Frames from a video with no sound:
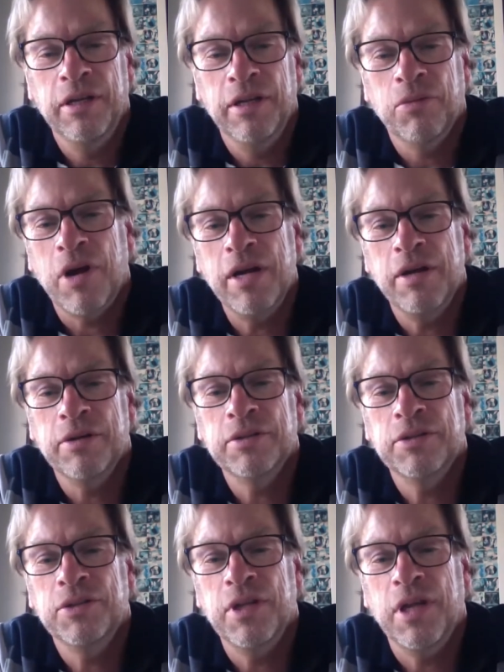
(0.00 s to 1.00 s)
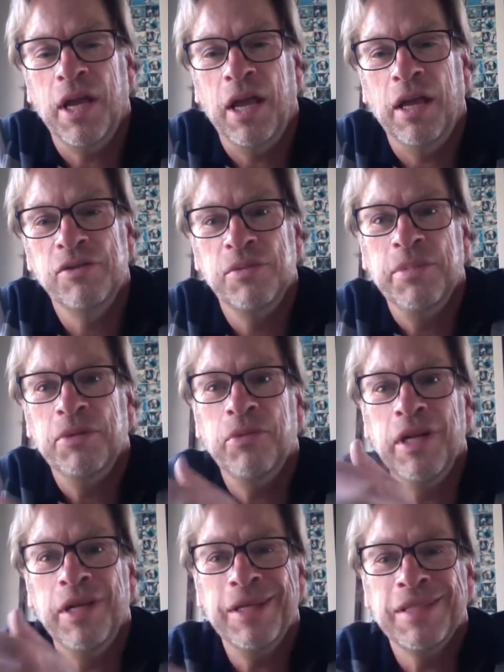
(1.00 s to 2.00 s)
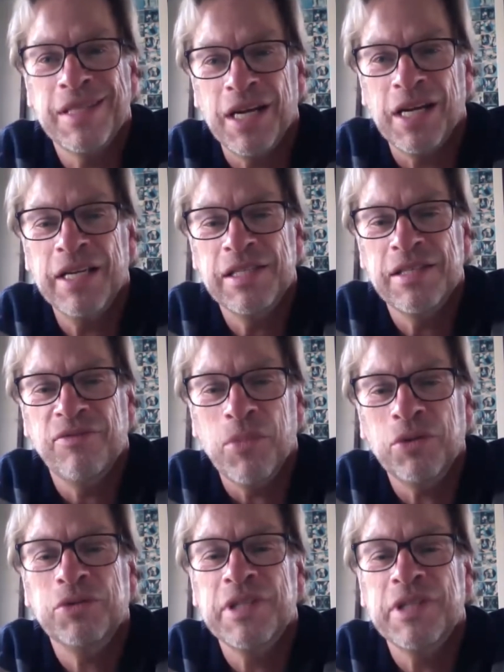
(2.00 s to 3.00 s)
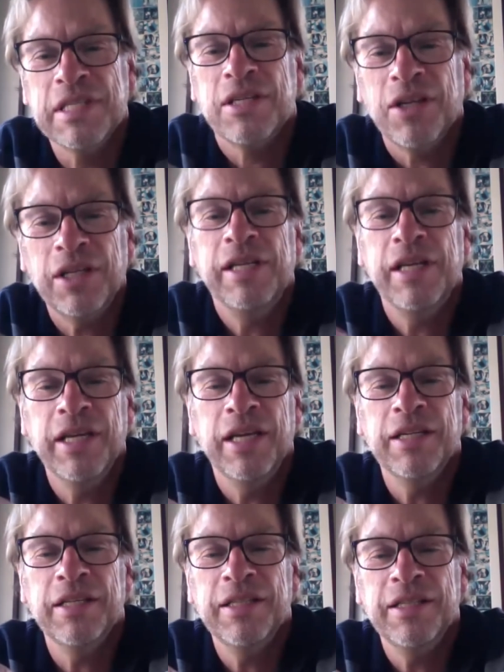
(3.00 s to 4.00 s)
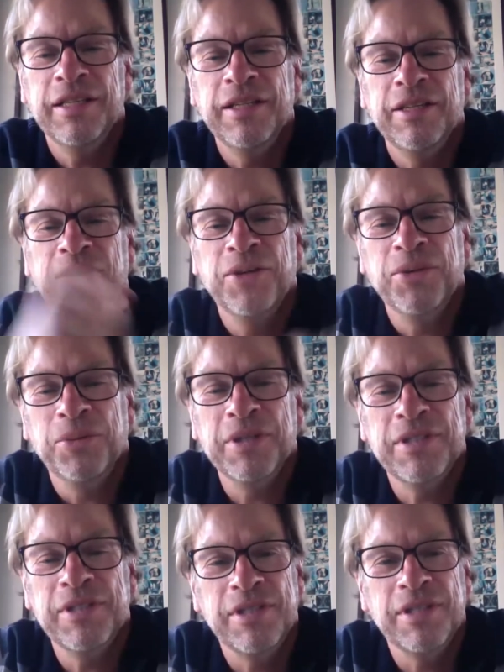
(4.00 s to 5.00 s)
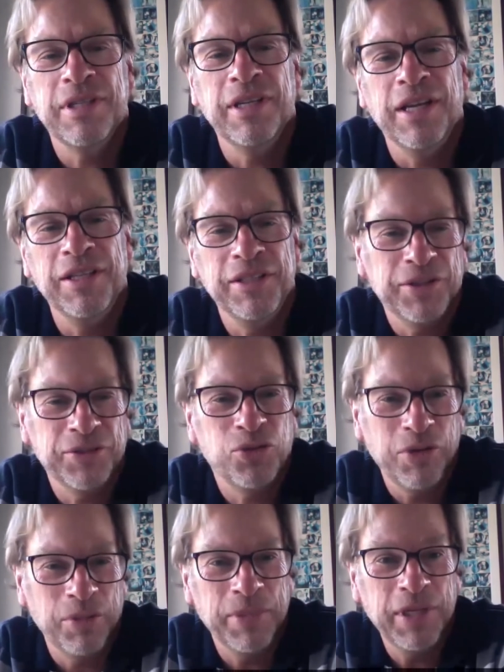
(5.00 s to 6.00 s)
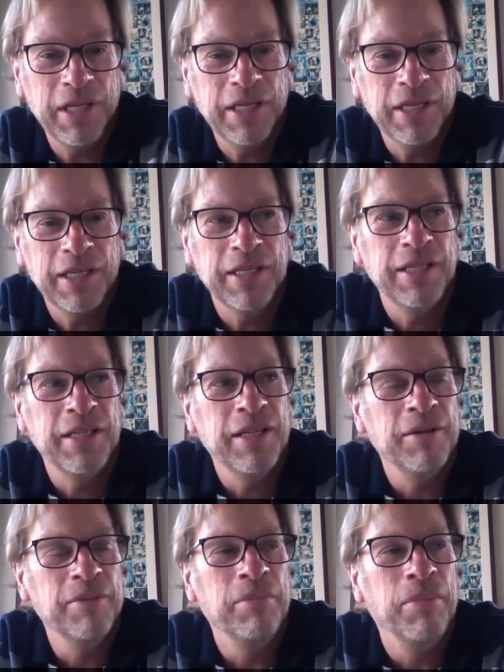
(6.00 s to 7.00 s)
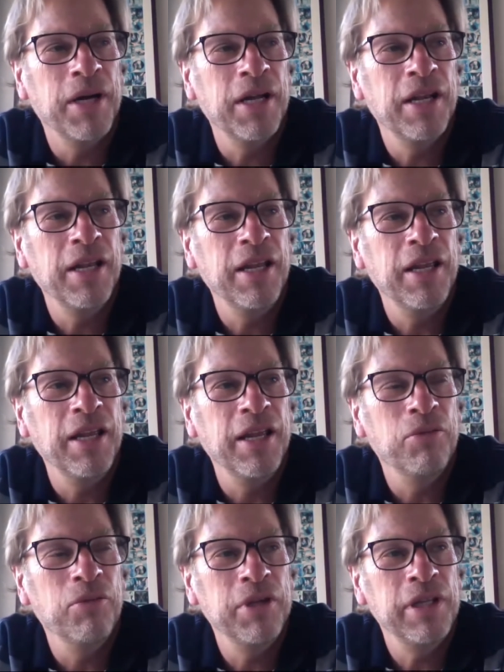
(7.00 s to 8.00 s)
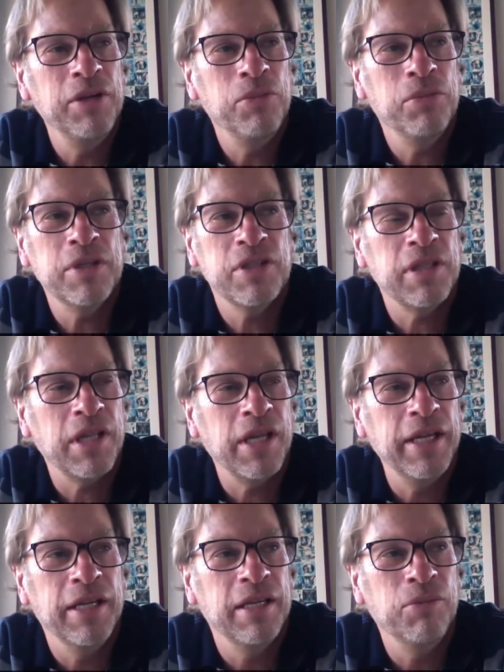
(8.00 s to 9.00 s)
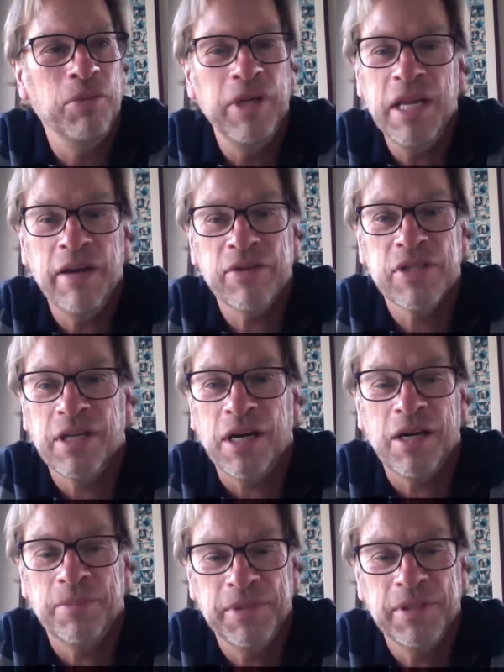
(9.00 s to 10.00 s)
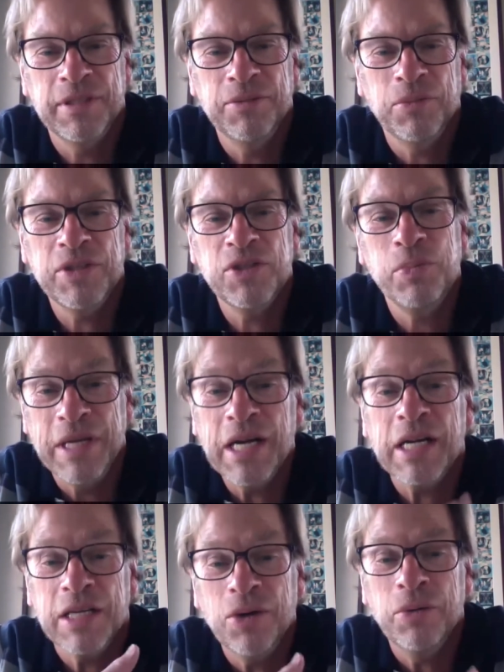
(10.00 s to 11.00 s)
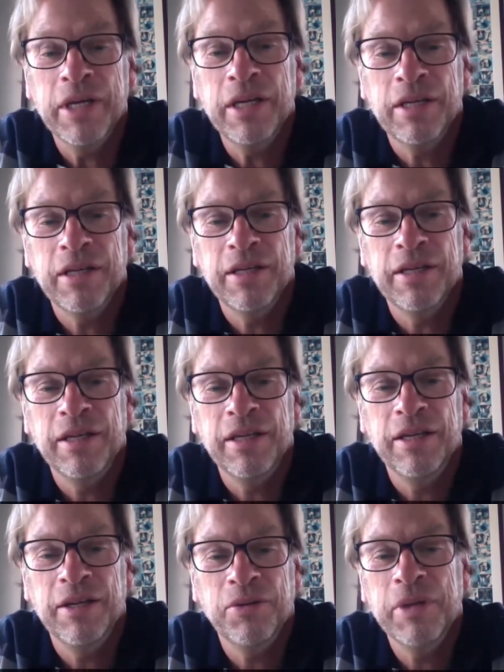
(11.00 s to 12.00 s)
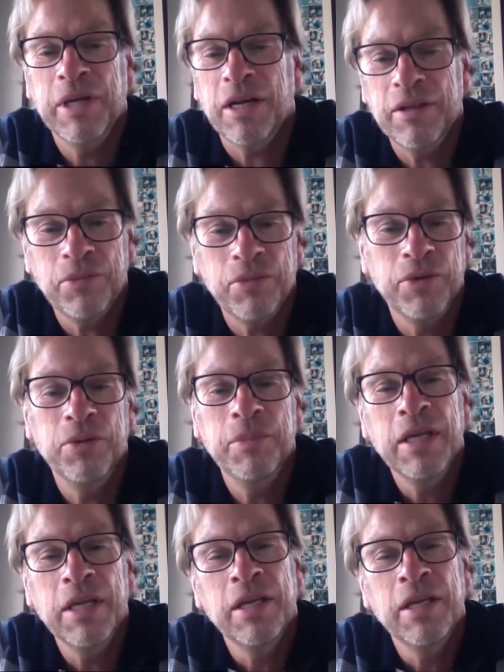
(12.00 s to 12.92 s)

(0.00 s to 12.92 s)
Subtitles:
the writers, and to be reading sides of Mulder and Scully again was a little trippy, but it really was like we never stopped. Once we got going, you know, we got in the room.